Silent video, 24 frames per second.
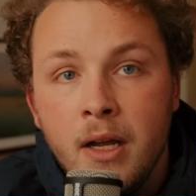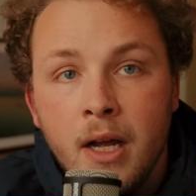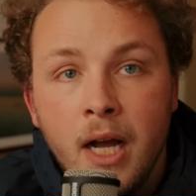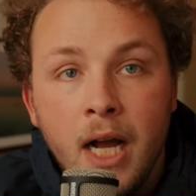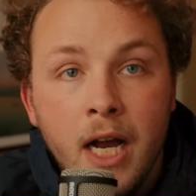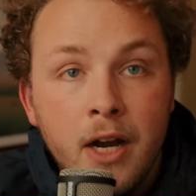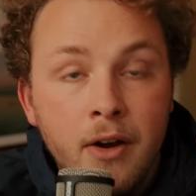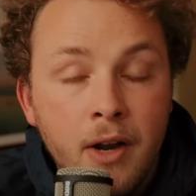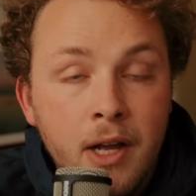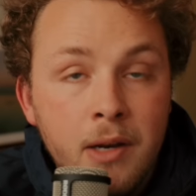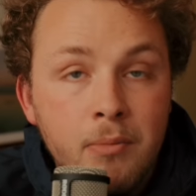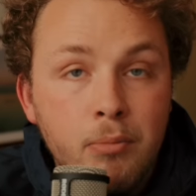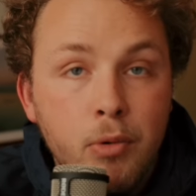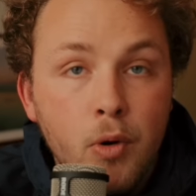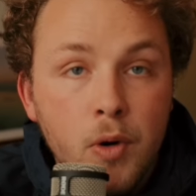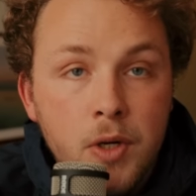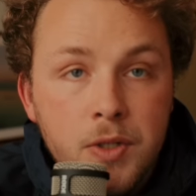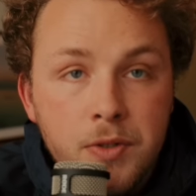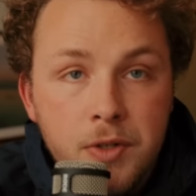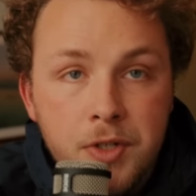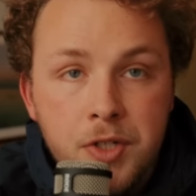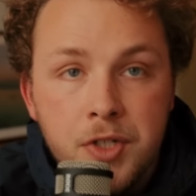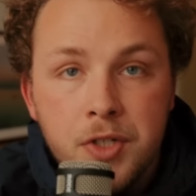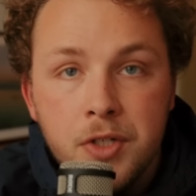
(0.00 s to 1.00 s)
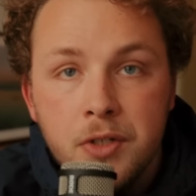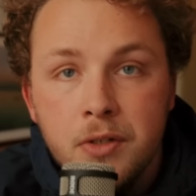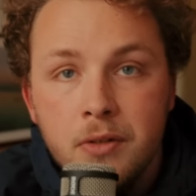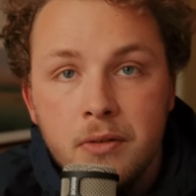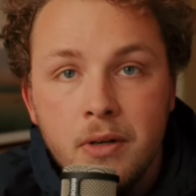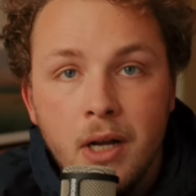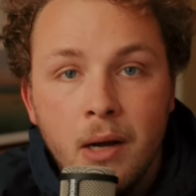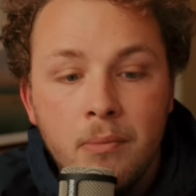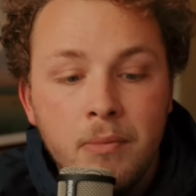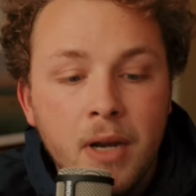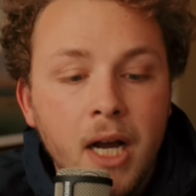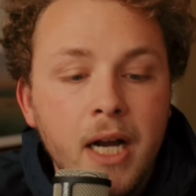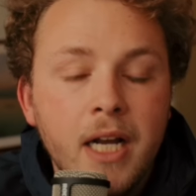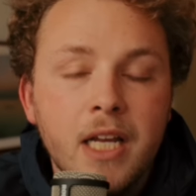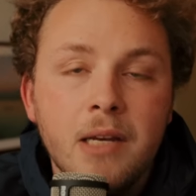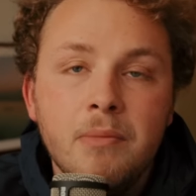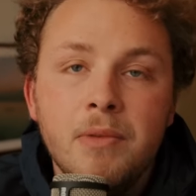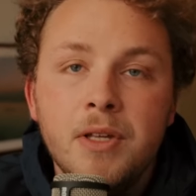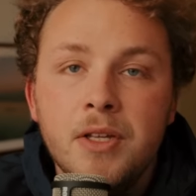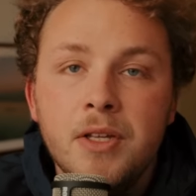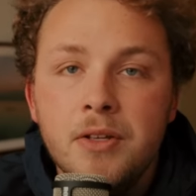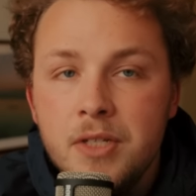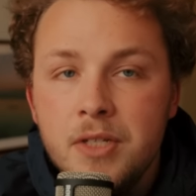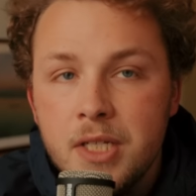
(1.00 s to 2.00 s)
higher end portrait shoot, I'm not going to
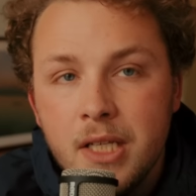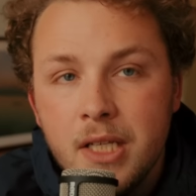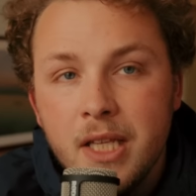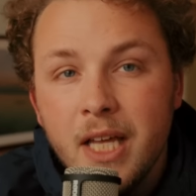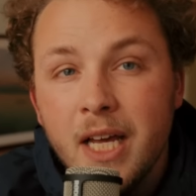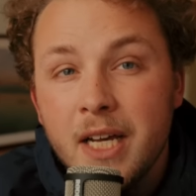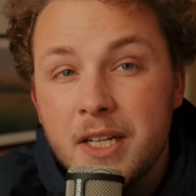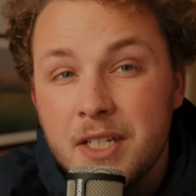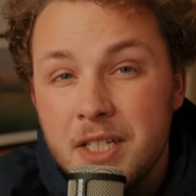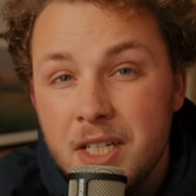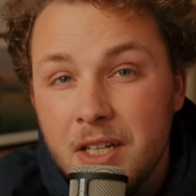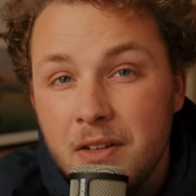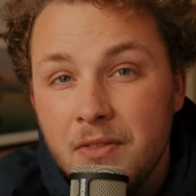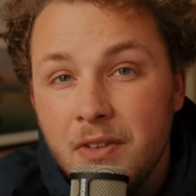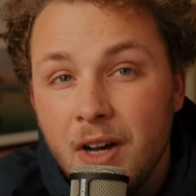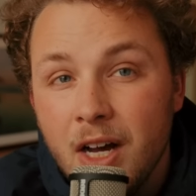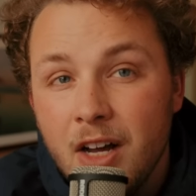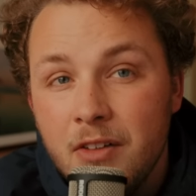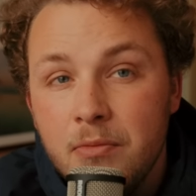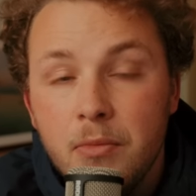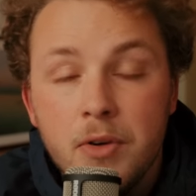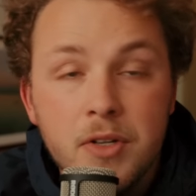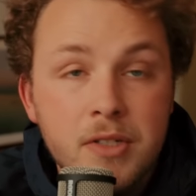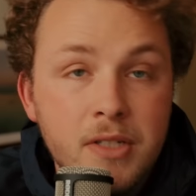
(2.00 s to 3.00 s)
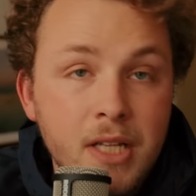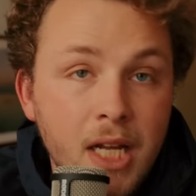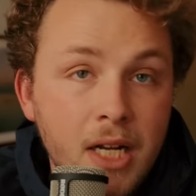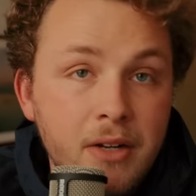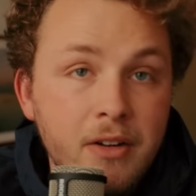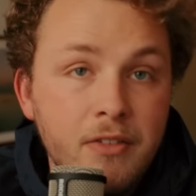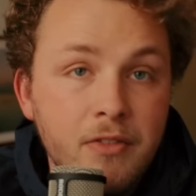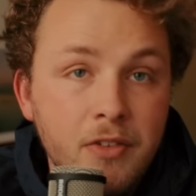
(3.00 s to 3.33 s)
be using the X T five most likely